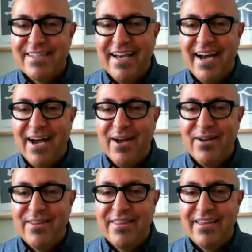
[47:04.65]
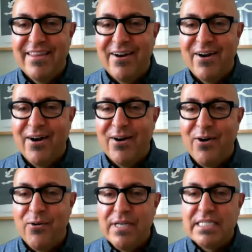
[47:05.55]
There are
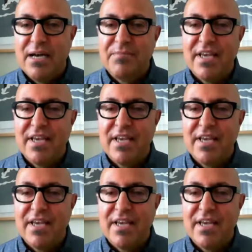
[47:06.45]
always some.